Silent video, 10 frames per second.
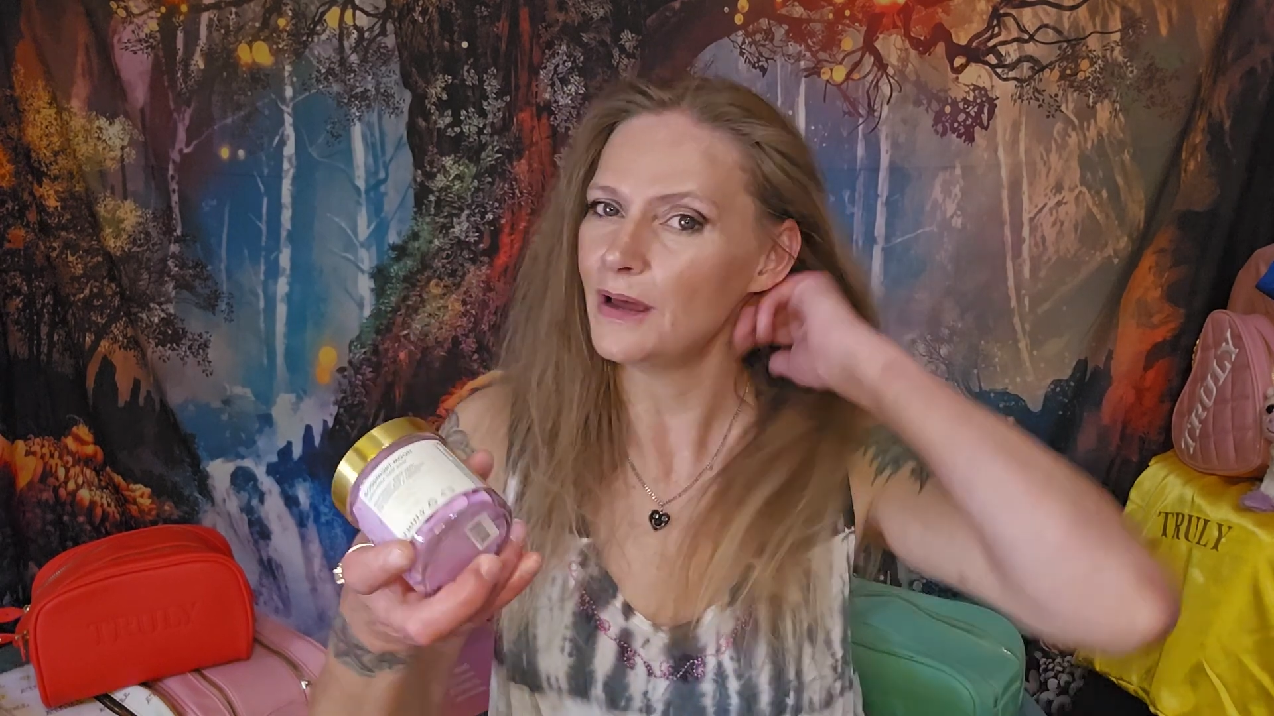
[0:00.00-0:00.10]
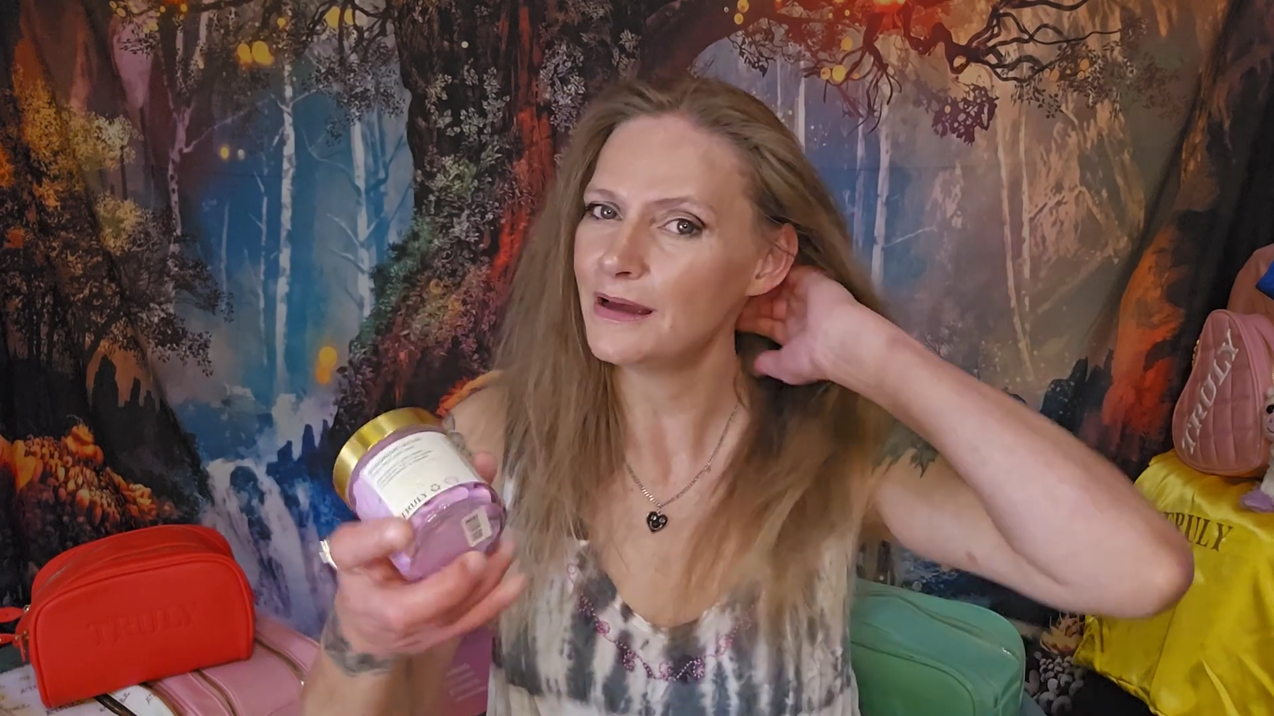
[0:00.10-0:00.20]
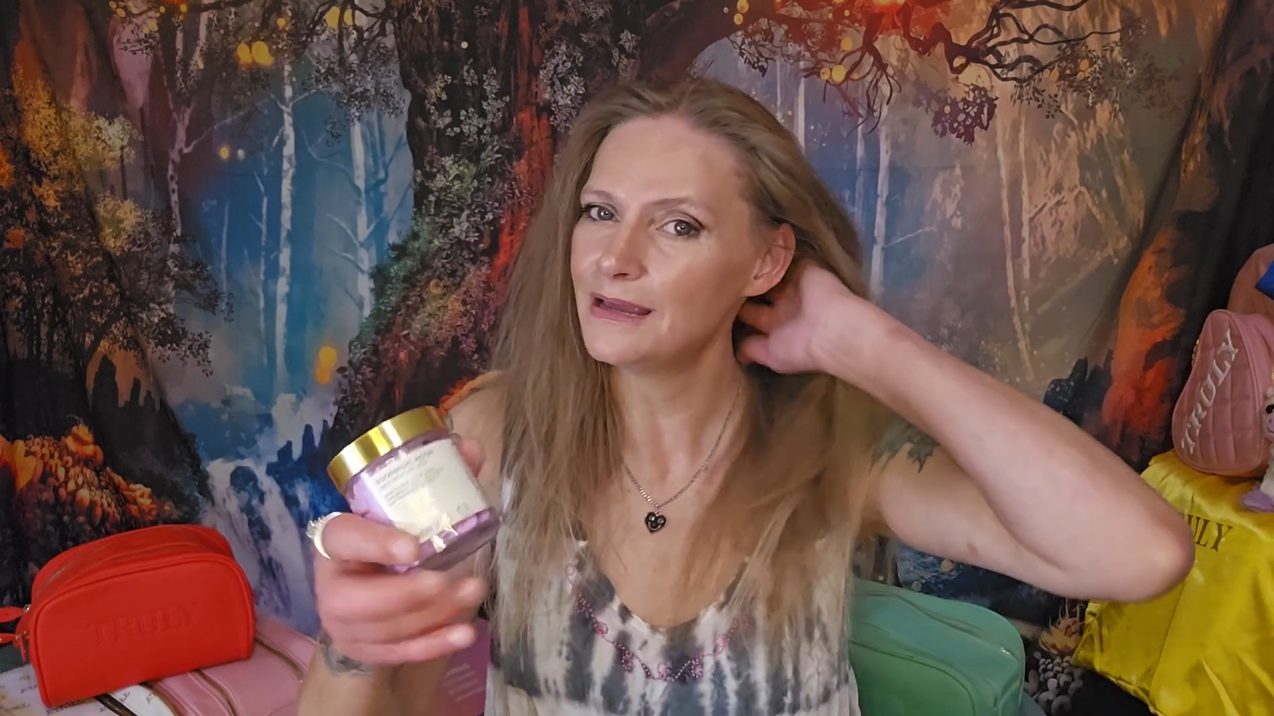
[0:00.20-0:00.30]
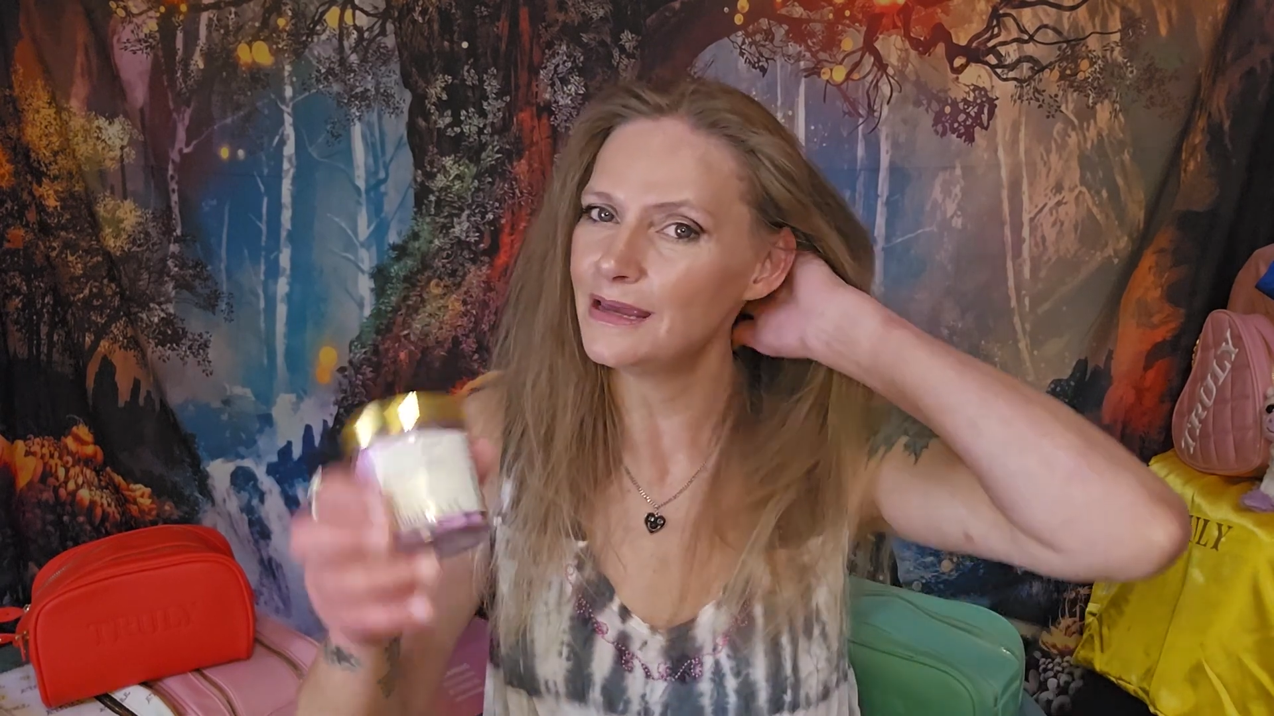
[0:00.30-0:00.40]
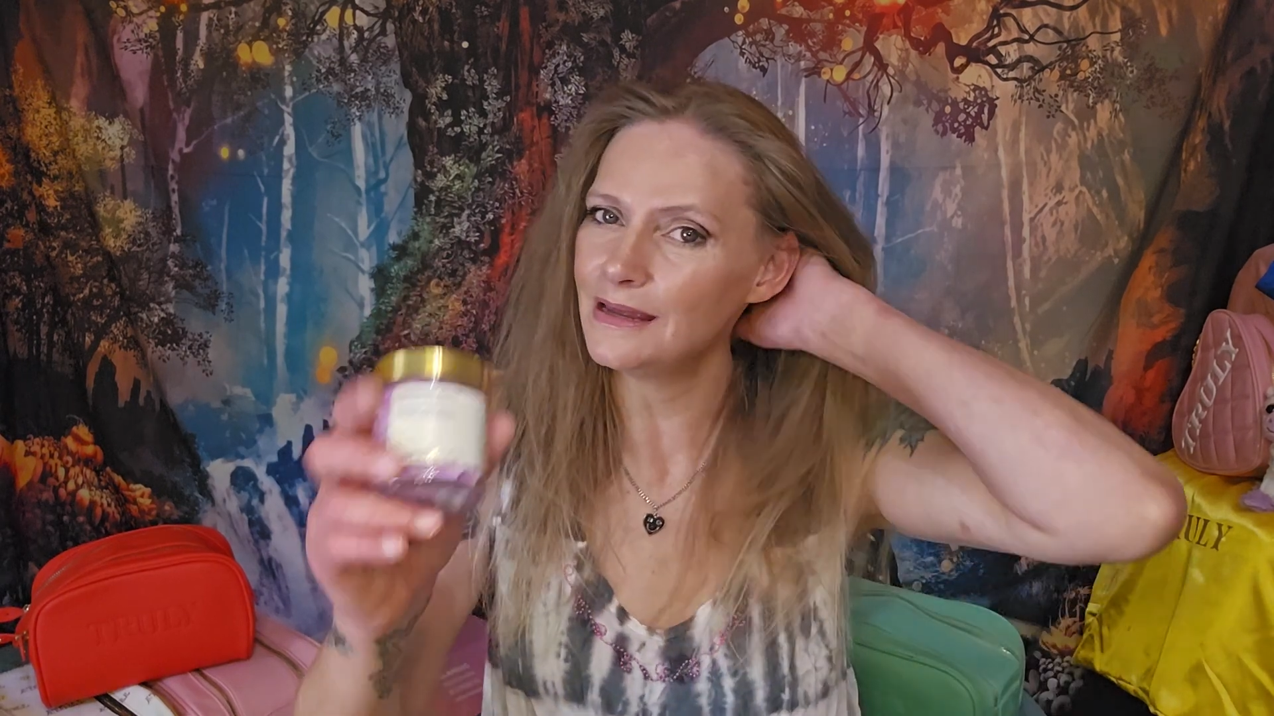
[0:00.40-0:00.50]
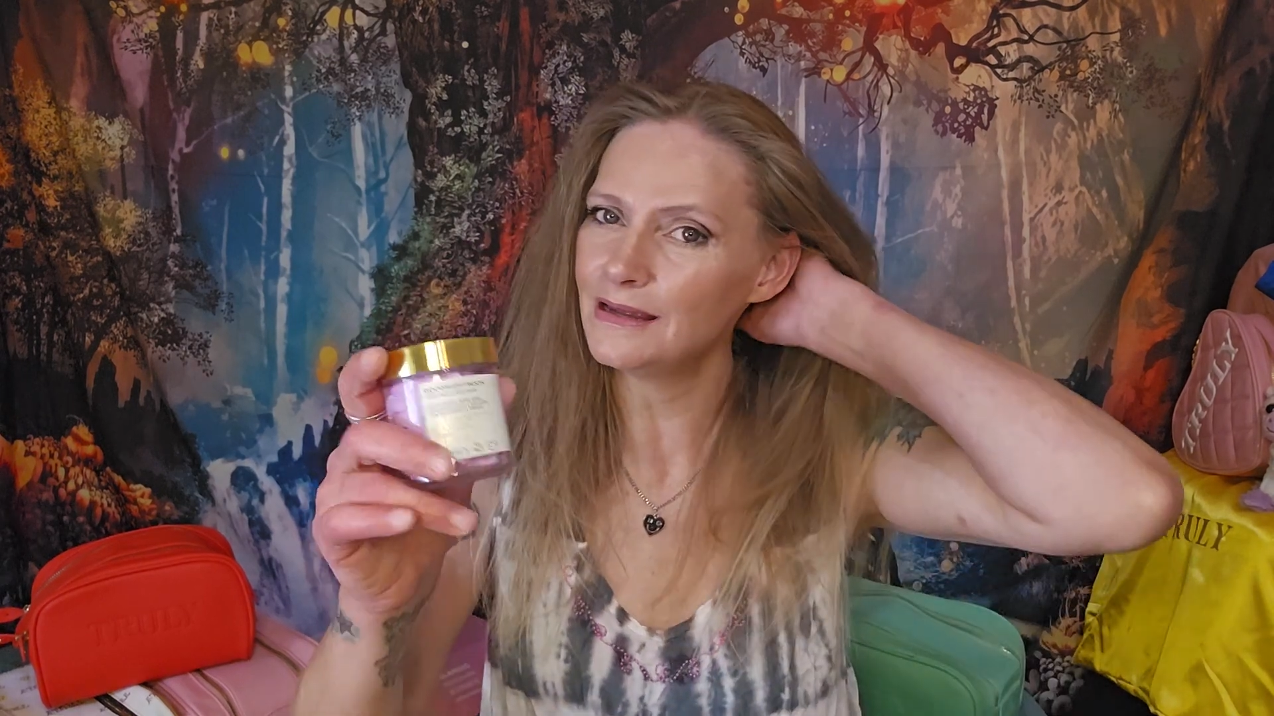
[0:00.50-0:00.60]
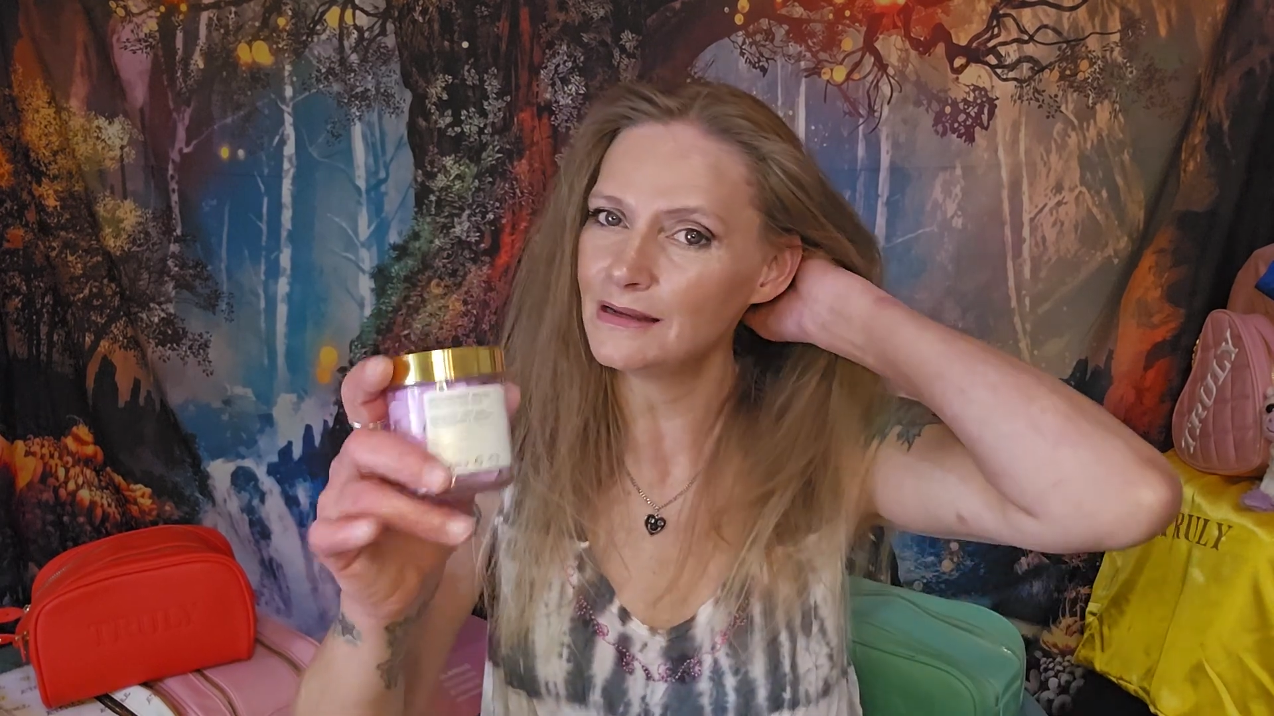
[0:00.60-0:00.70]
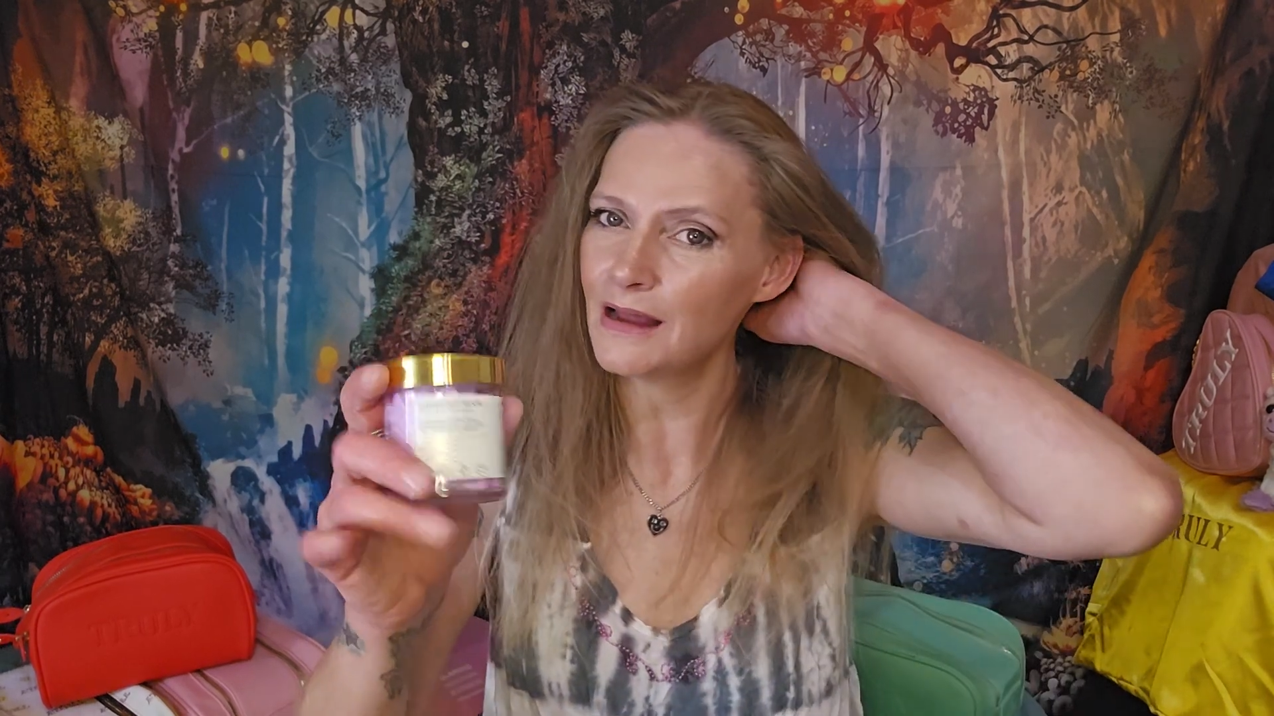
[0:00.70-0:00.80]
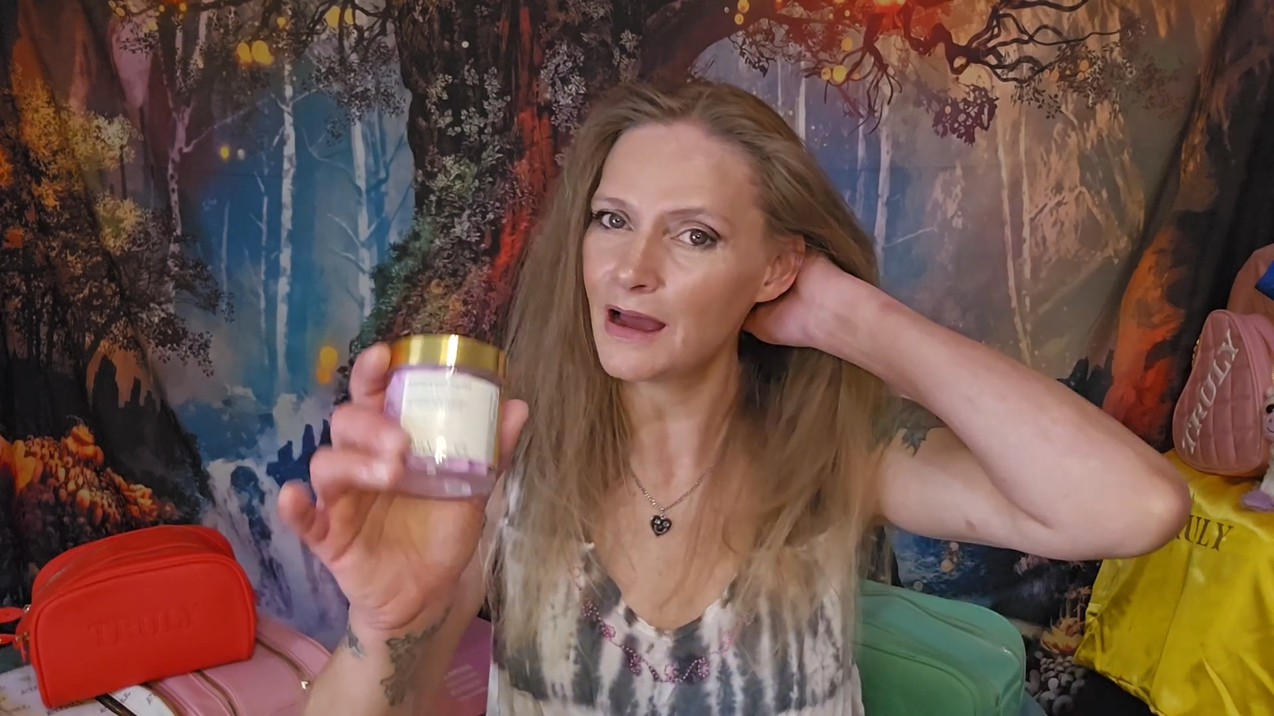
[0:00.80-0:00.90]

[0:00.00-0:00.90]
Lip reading: Again,